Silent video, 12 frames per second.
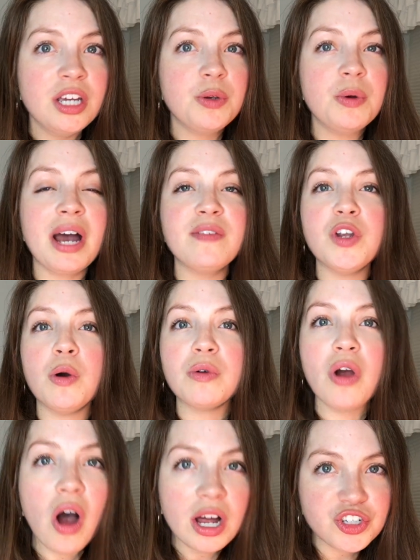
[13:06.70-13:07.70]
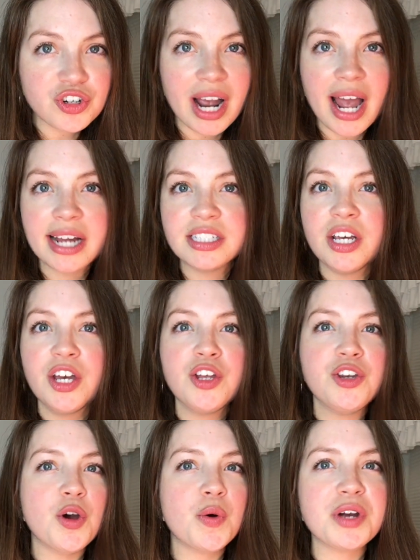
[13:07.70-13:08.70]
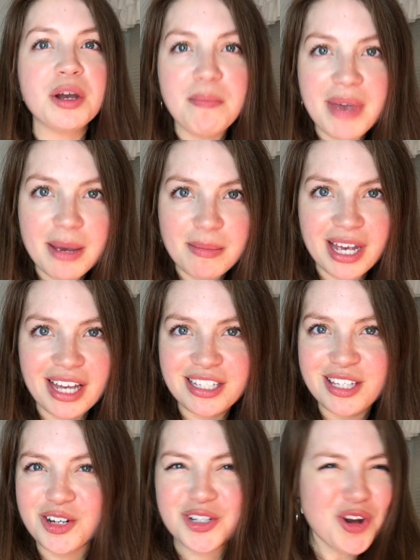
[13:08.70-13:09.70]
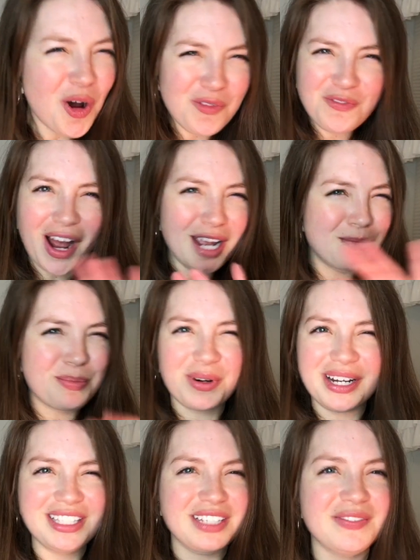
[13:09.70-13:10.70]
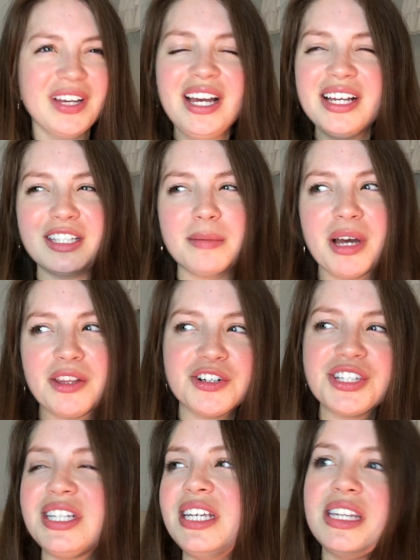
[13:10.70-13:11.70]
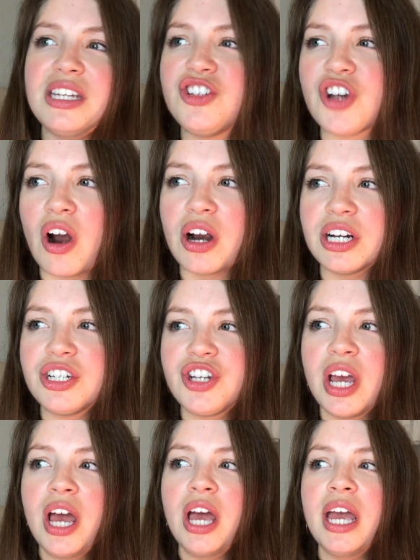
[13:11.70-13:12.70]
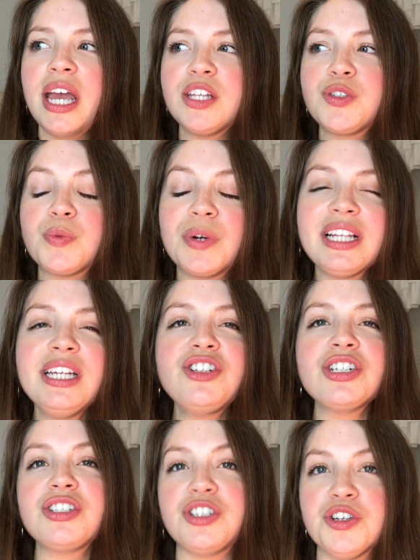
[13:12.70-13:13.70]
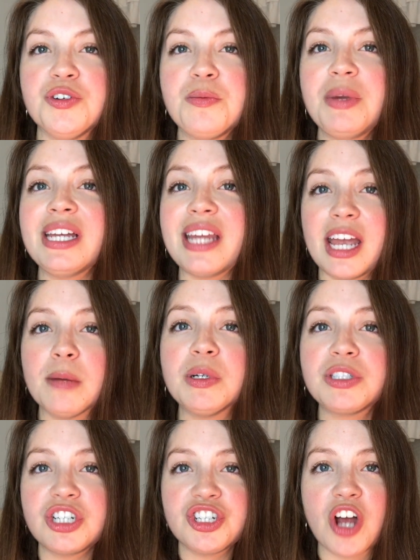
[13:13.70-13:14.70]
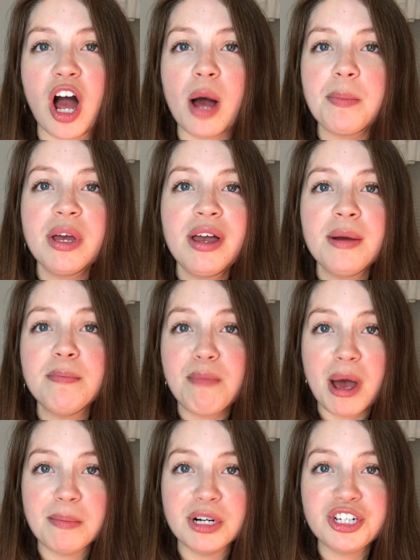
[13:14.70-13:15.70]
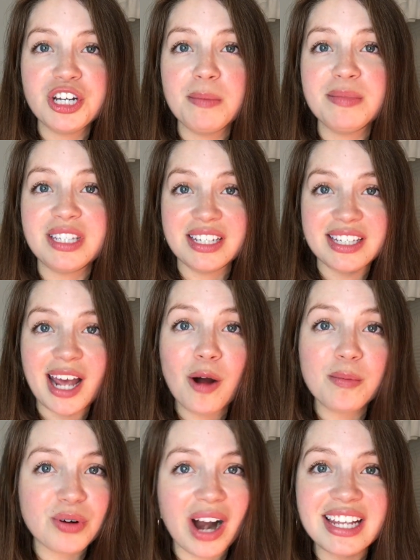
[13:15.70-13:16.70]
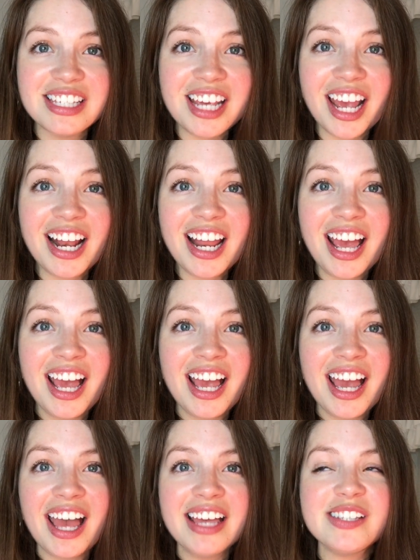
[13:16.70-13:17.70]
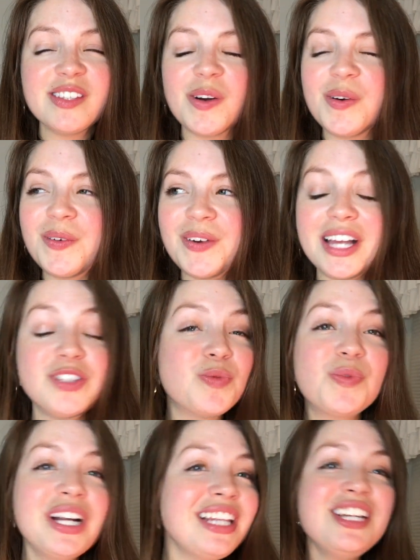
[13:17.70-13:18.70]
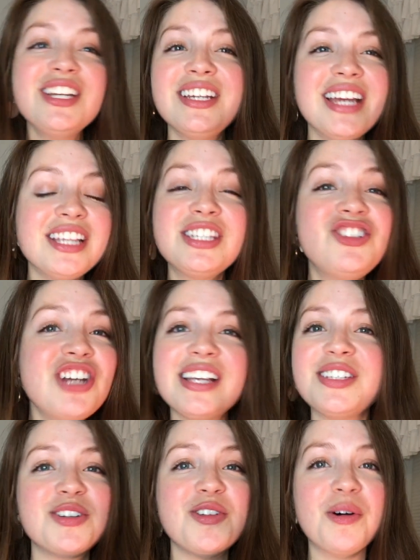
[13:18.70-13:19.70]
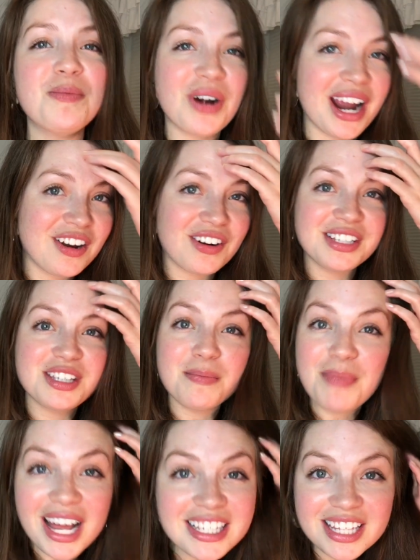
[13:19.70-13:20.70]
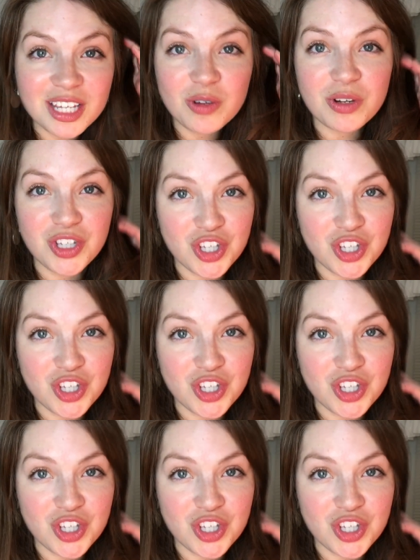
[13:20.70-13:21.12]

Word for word: You have no contract, no commitment. There's no fine print of some other sneaky charge. It's really just you being able to shop membership discount pricing. So it's really, it's just a no-brainer. It's the best thing you can